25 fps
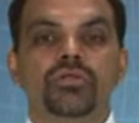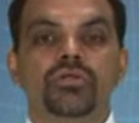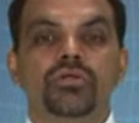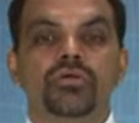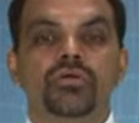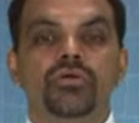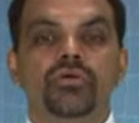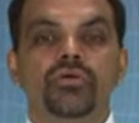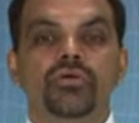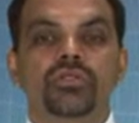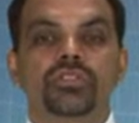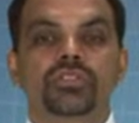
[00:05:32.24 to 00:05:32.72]

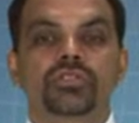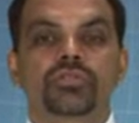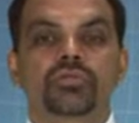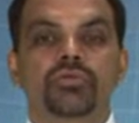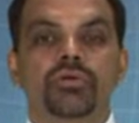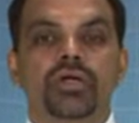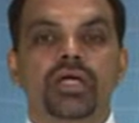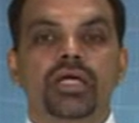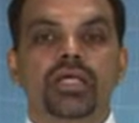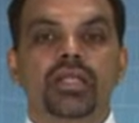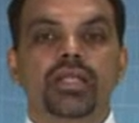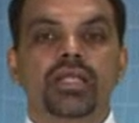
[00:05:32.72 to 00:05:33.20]
whole
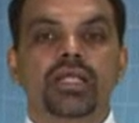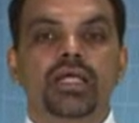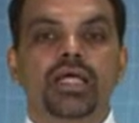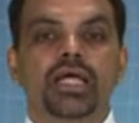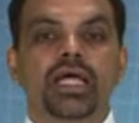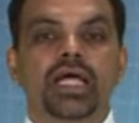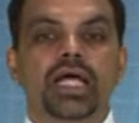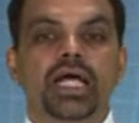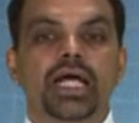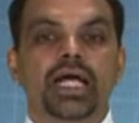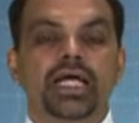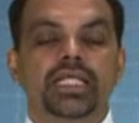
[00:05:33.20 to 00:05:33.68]
square,
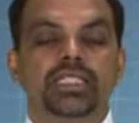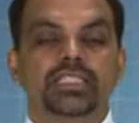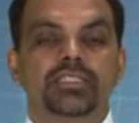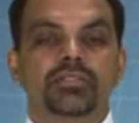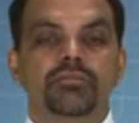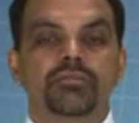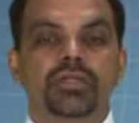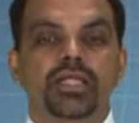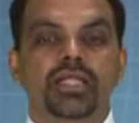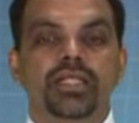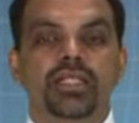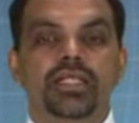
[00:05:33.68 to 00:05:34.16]
and
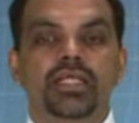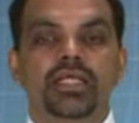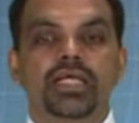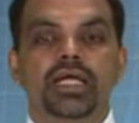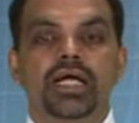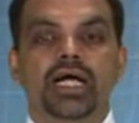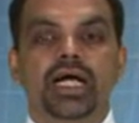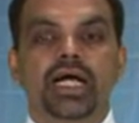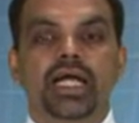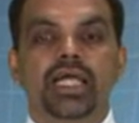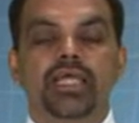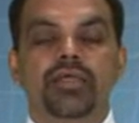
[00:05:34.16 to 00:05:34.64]
similarly
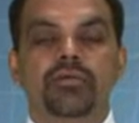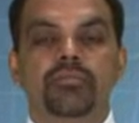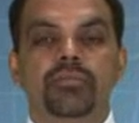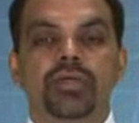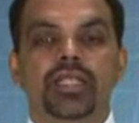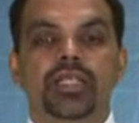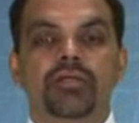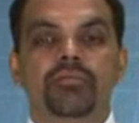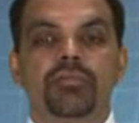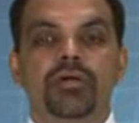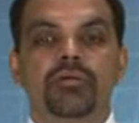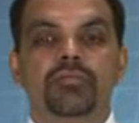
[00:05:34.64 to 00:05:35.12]
I
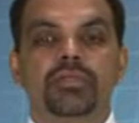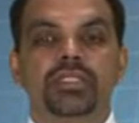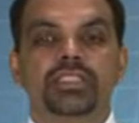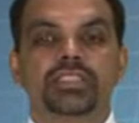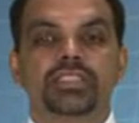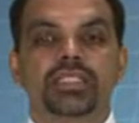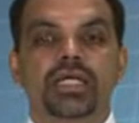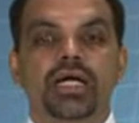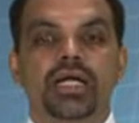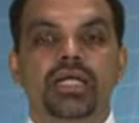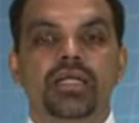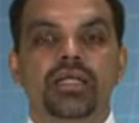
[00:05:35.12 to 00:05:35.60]
minimum
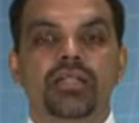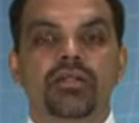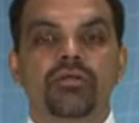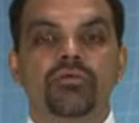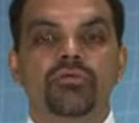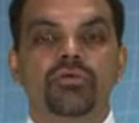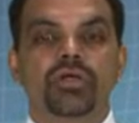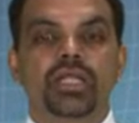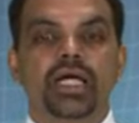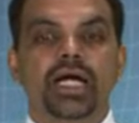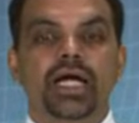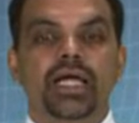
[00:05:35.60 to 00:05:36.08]
is under
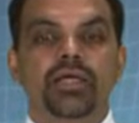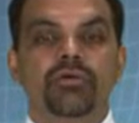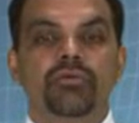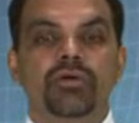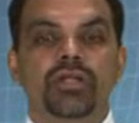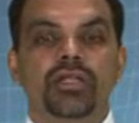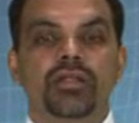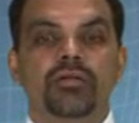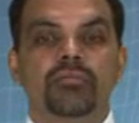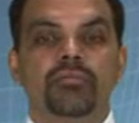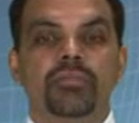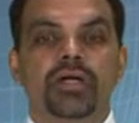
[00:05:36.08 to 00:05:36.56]
root
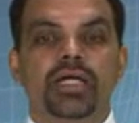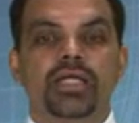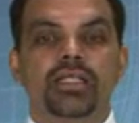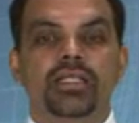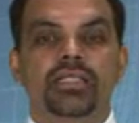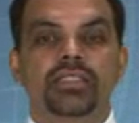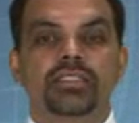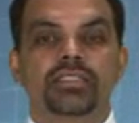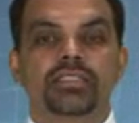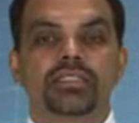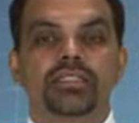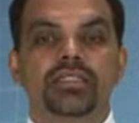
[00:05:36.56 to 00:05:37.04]
I1
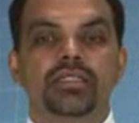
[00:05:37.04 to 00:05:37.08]
minus